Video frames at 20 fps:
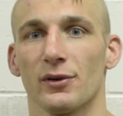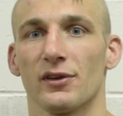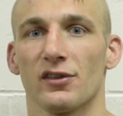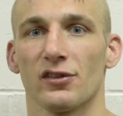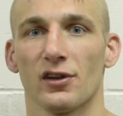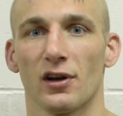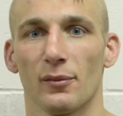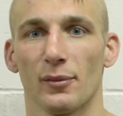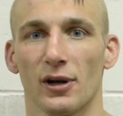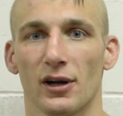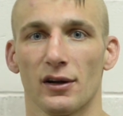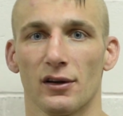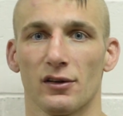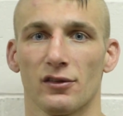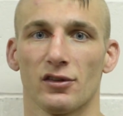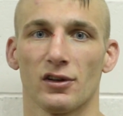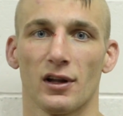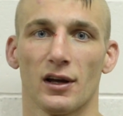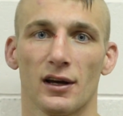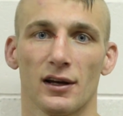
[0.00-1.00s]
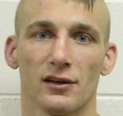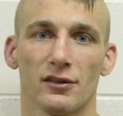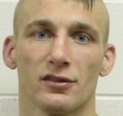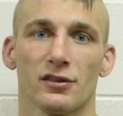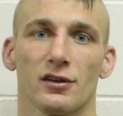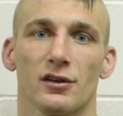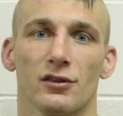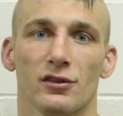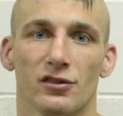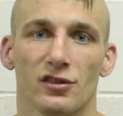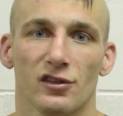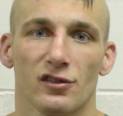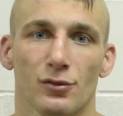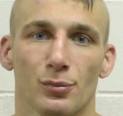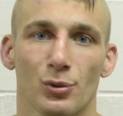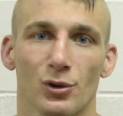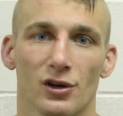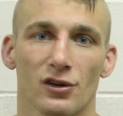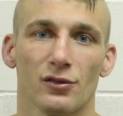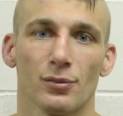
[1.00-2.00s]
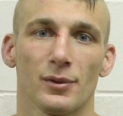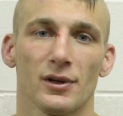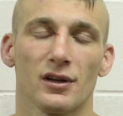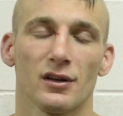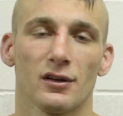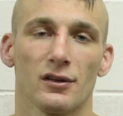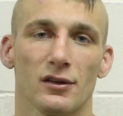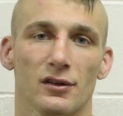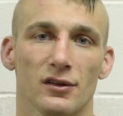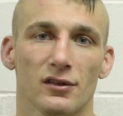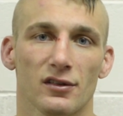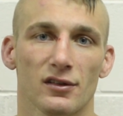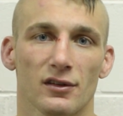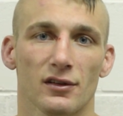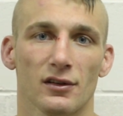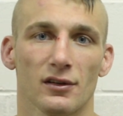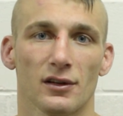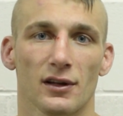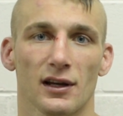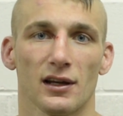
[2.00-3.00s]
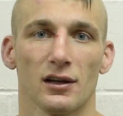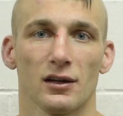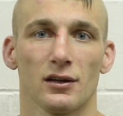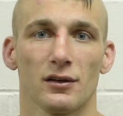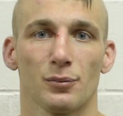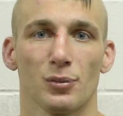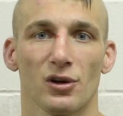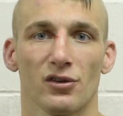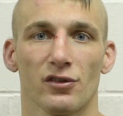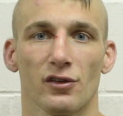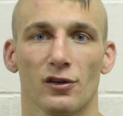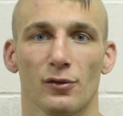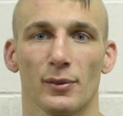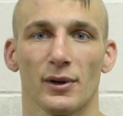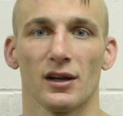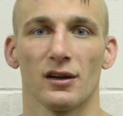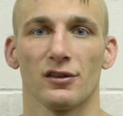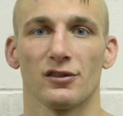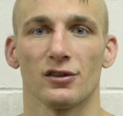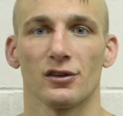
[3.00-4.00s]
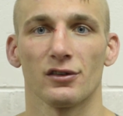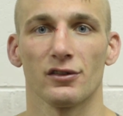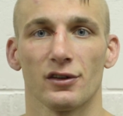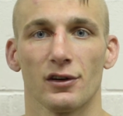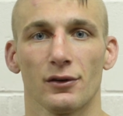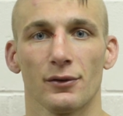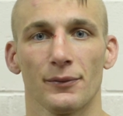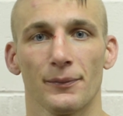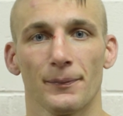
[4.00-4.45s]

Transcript: We just got married in July, so she supports me and like a personal manager. So.